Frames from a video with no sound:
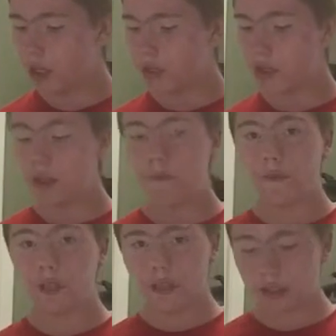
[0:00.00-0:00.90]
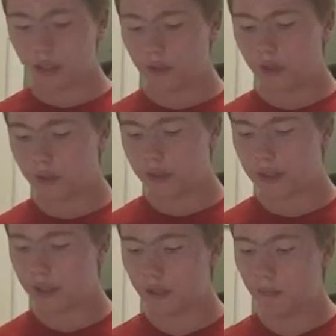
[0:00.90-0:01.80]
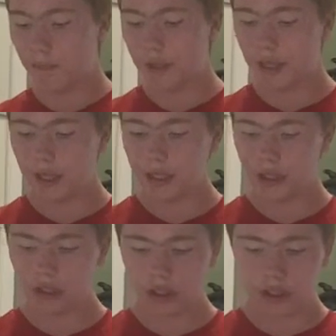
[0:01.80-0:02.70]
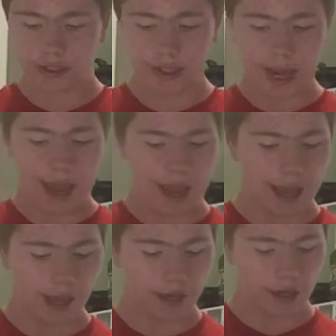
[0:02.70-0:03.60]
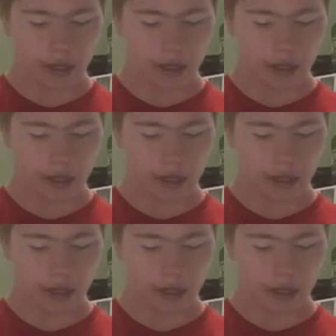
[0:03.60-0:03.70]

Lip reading: So the first thing you are going to do is just add